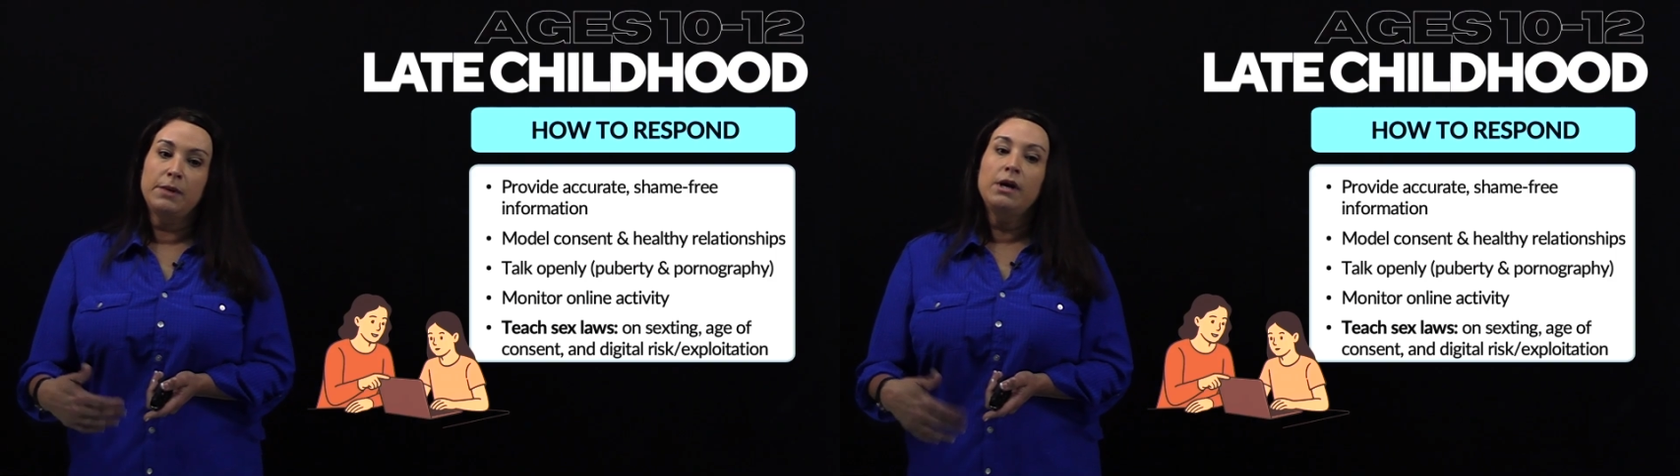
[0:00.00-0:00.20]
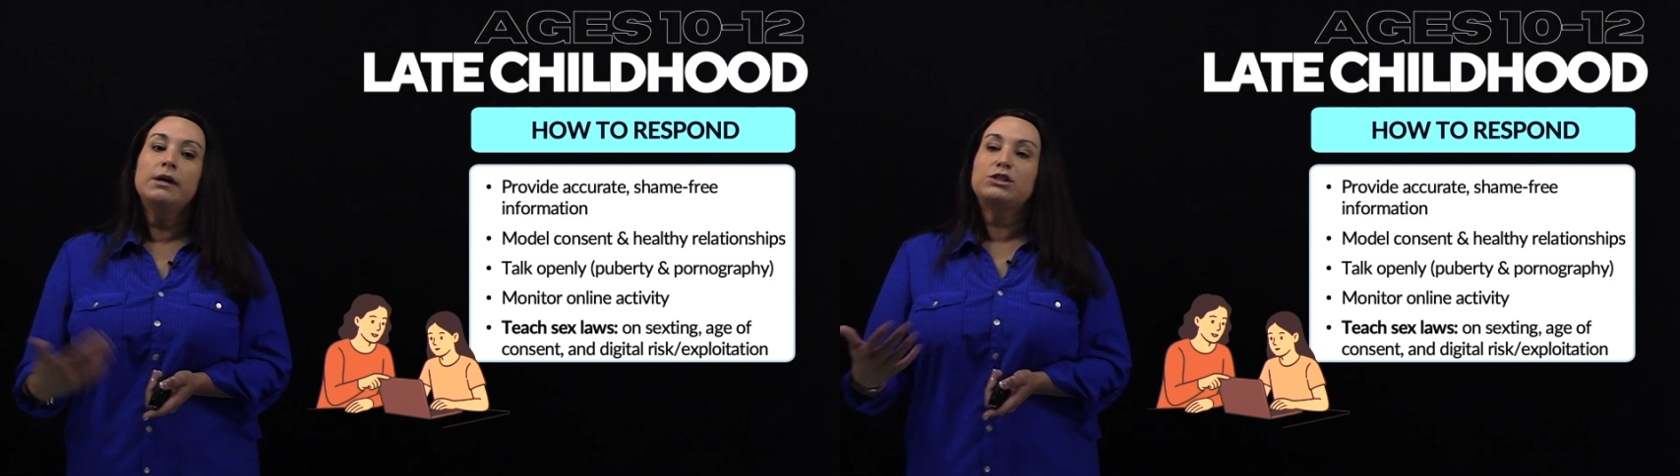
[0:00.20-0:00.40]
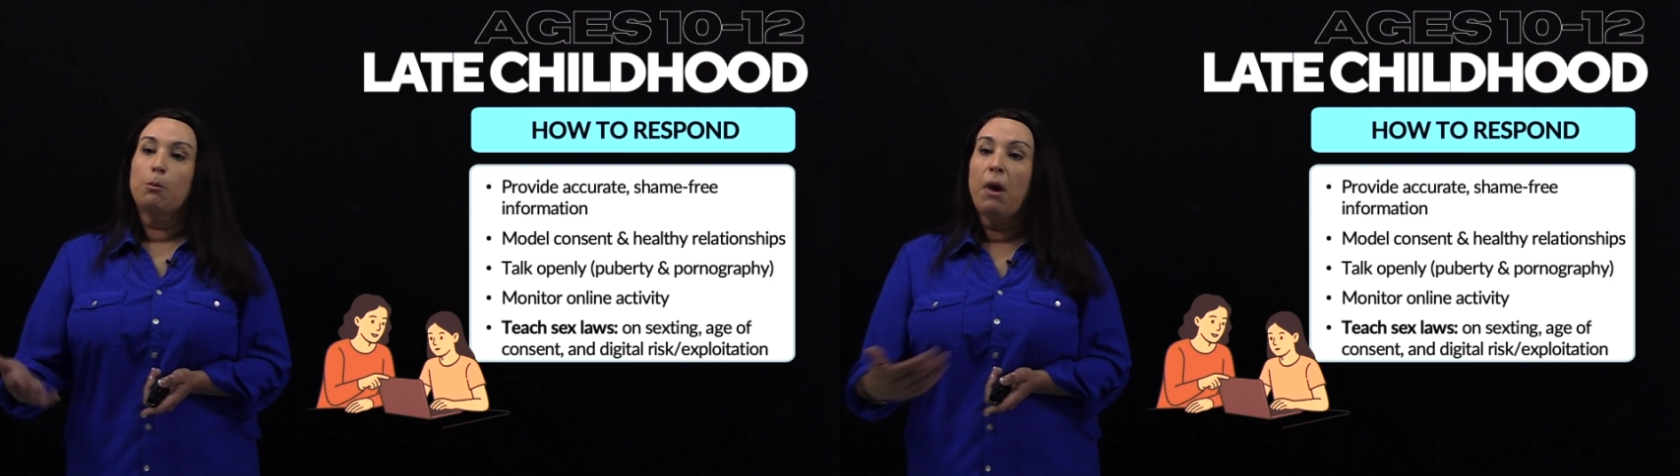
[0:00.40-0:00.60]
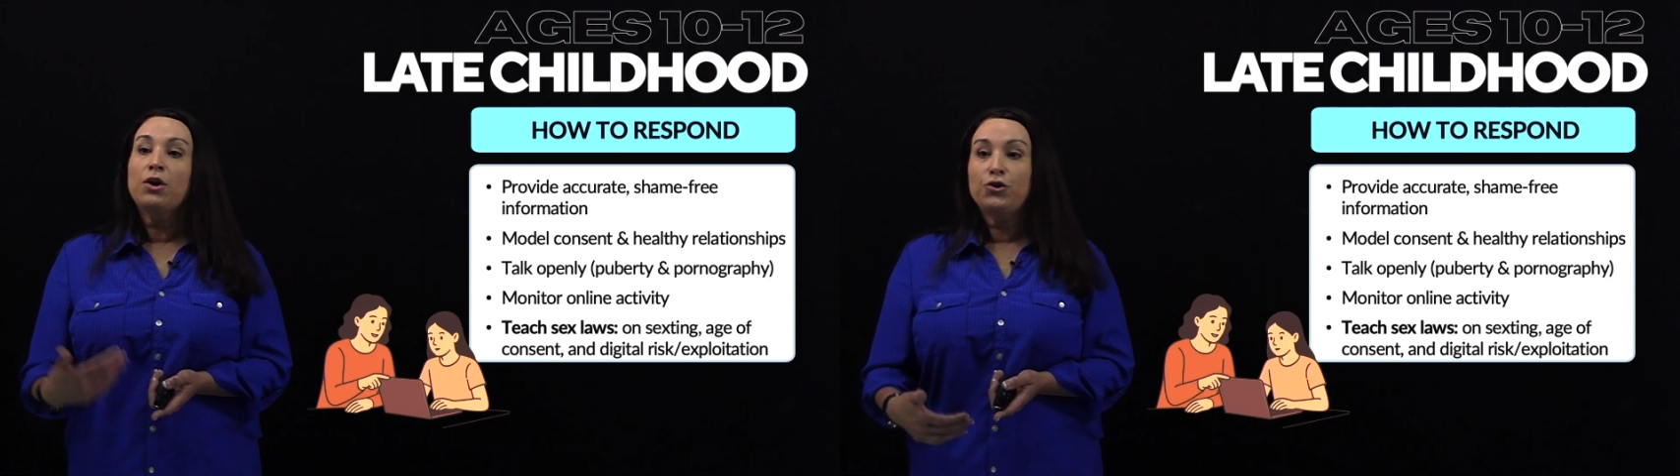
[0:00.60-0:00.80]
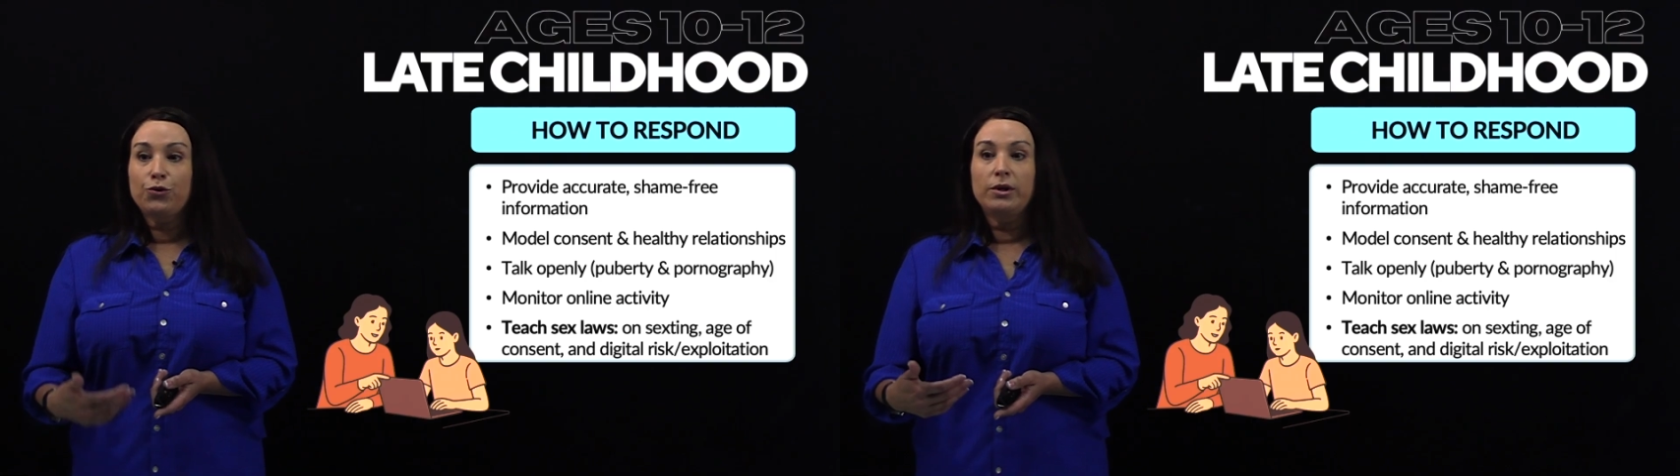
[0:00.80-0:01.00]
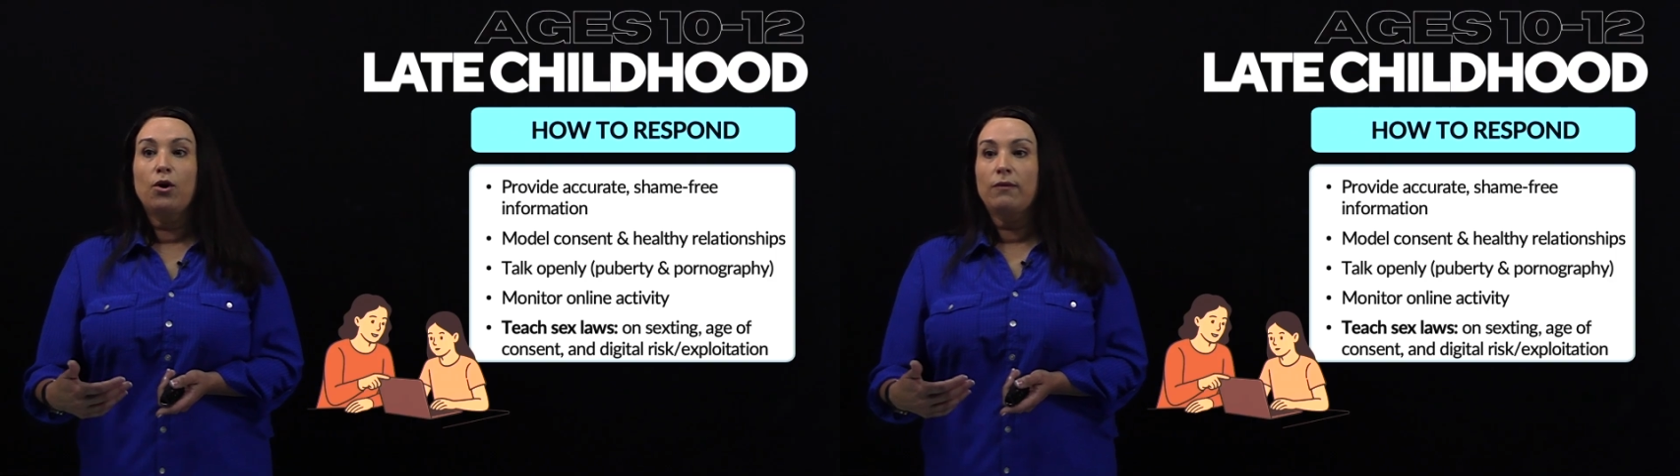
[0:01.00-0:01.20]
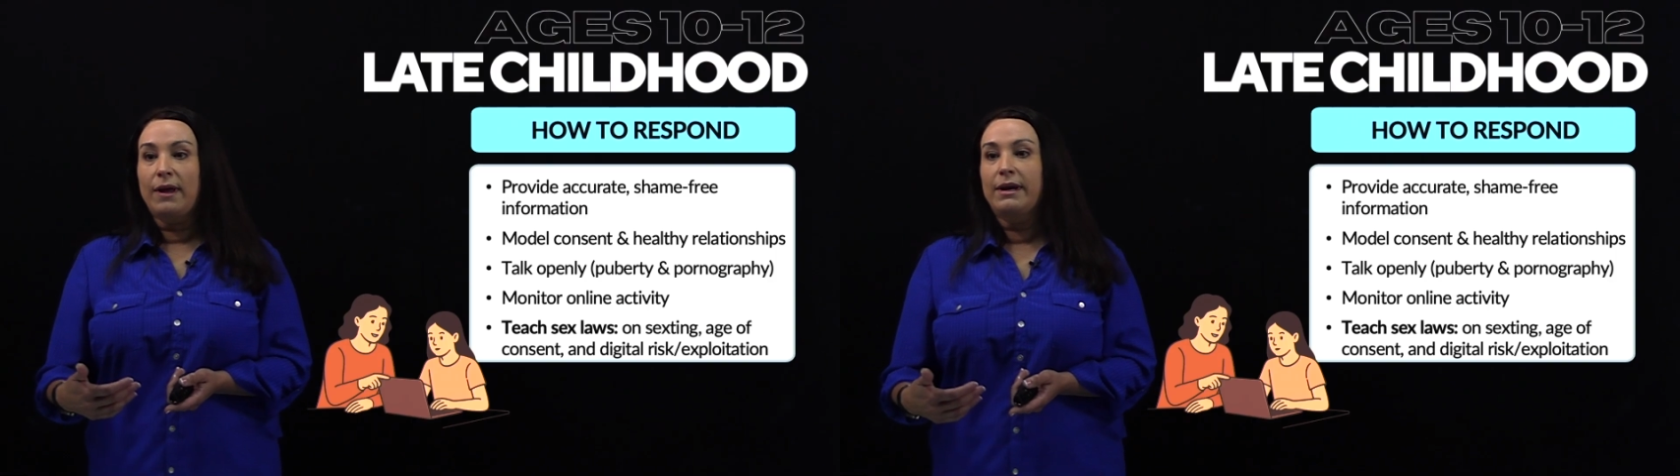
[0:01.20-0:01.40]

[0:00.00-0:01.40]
So monitoring online